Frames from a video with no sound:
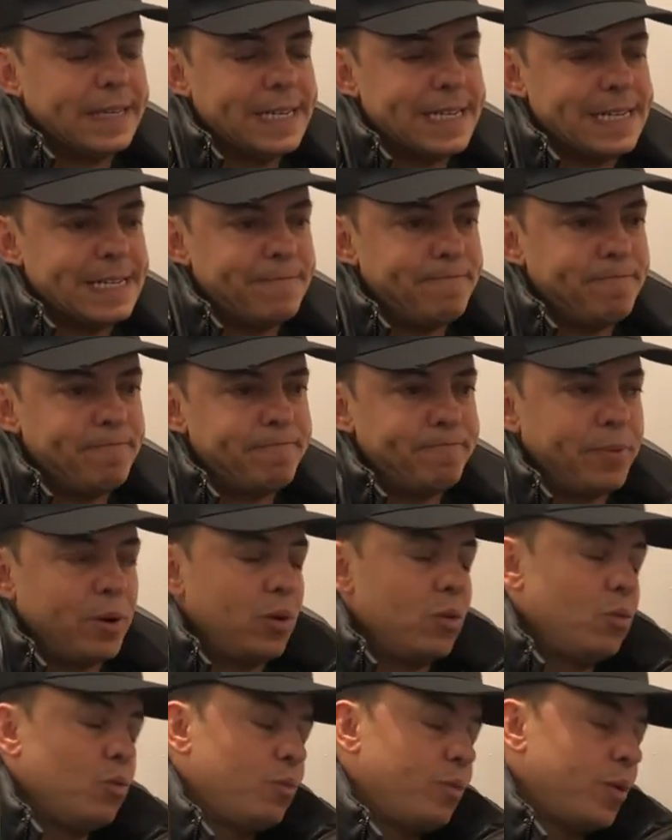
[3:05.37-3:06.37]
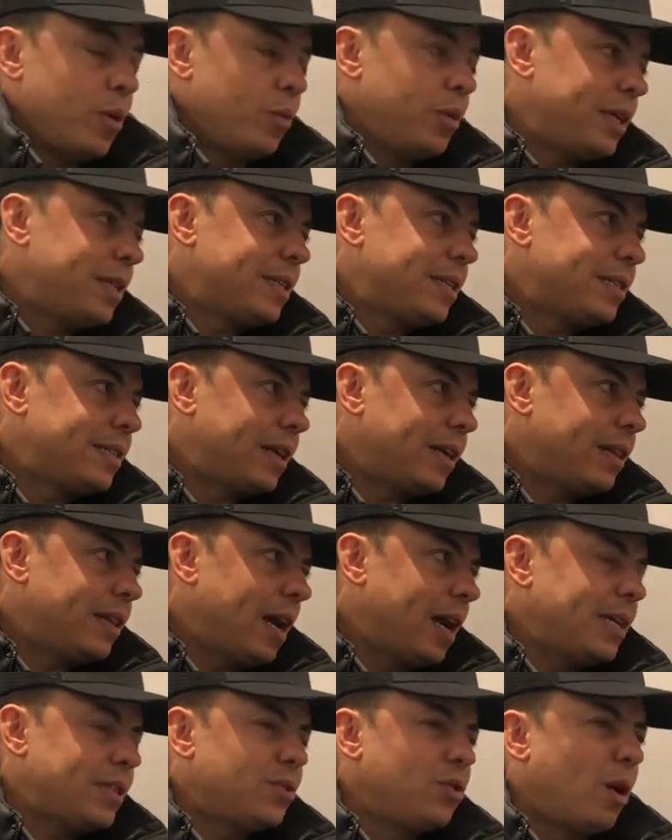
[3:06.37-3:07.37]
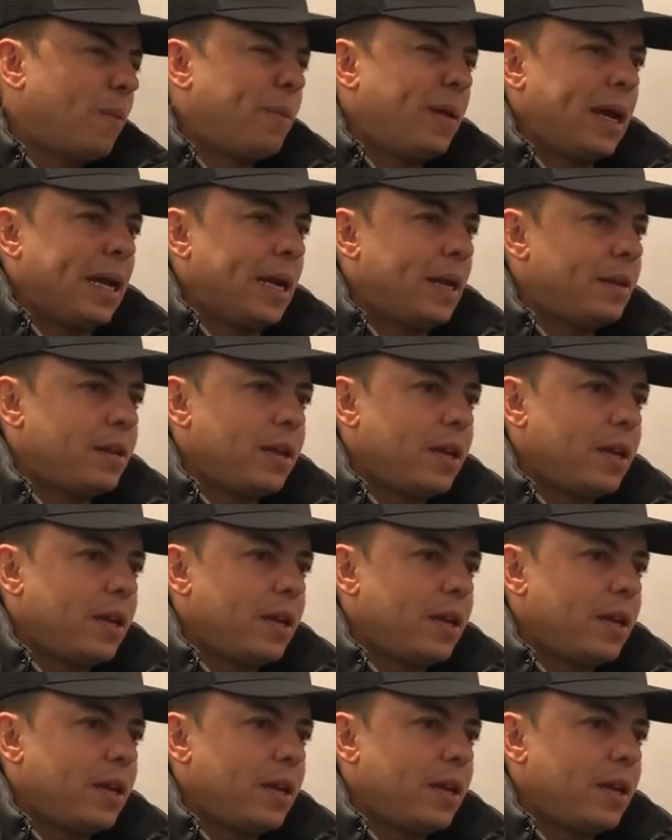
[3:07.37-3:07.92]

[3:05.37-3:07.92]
But we need to see that. It's not played.